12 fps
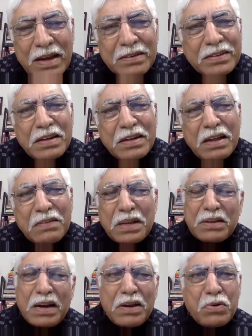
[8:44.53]
And then
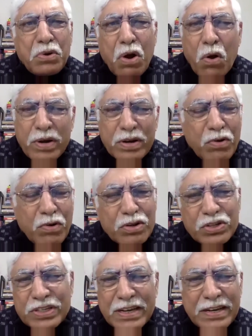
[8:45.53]
I don't know how it
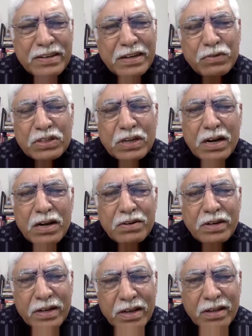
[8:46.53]
got chained, and we
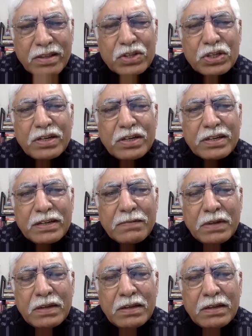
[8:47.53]
started tugging the shirt
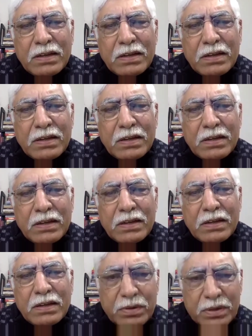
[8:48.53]
in, which is not
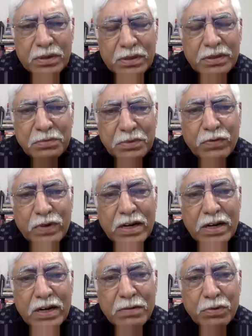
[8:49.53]
really
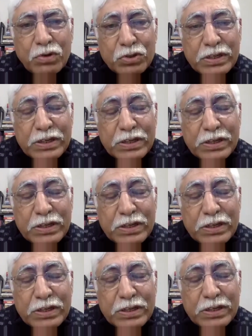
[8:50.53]
required, because you need
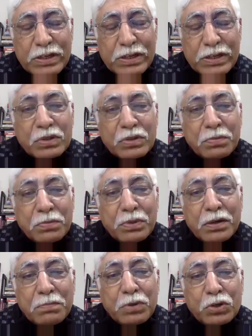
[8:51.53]
pockets to, you know,
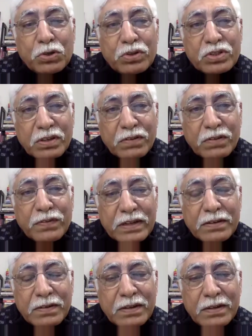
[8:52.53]
put your stuff
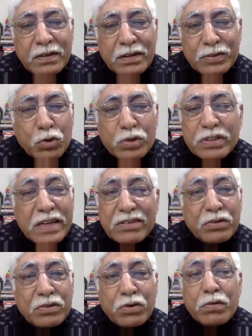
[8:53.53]
in. A soldier
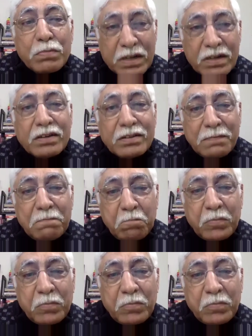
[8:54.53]
carries a lot of burden.